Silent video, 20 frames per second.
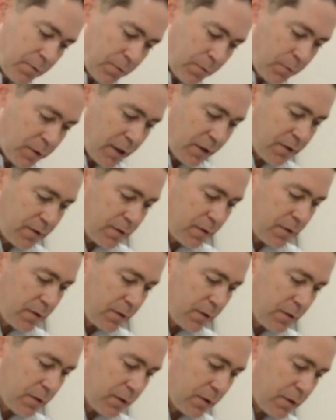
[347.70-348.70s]
with
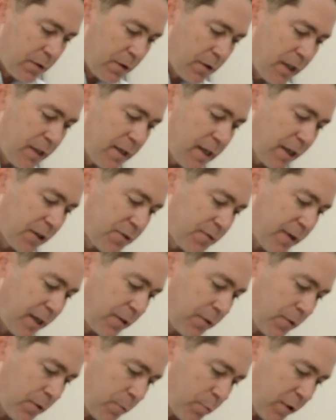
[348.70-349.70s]
your index
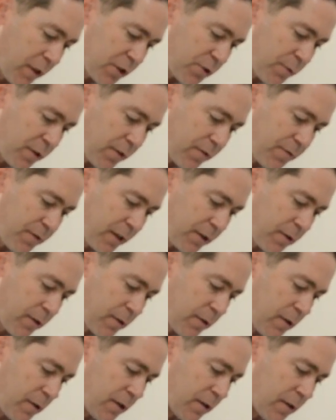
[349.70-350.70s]
finger, or press with a
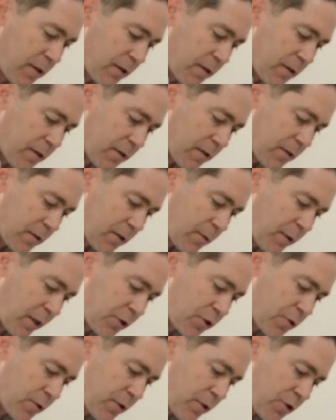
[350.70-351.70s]
finger to make
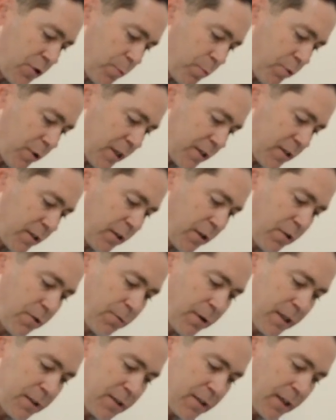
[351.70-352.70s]
sure that you're pressing the
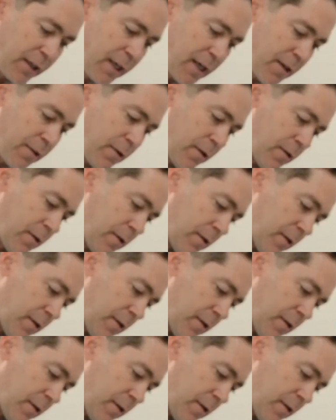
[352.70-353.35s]
threads together,